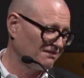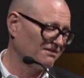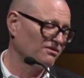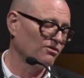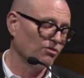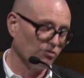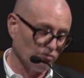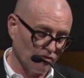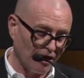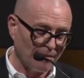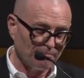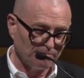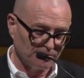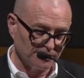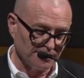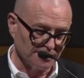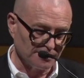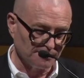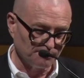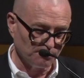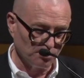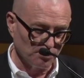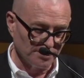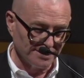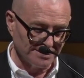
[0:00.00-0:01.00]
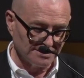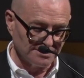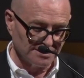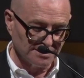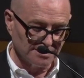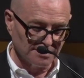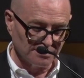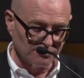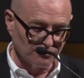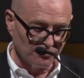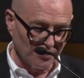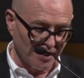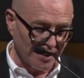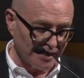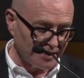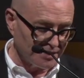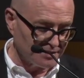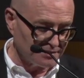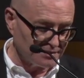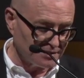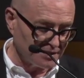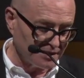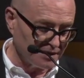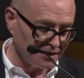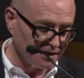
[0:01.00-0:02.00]
corrupted political
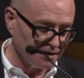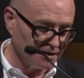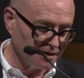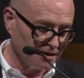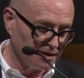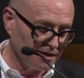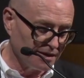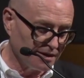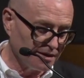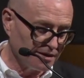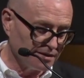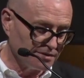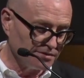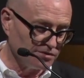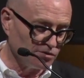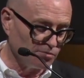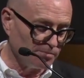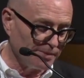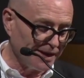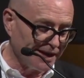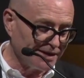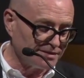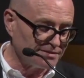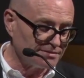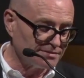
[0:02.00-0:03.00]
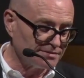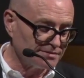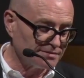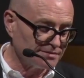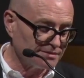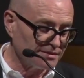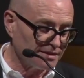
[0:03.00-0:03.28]
reality, you made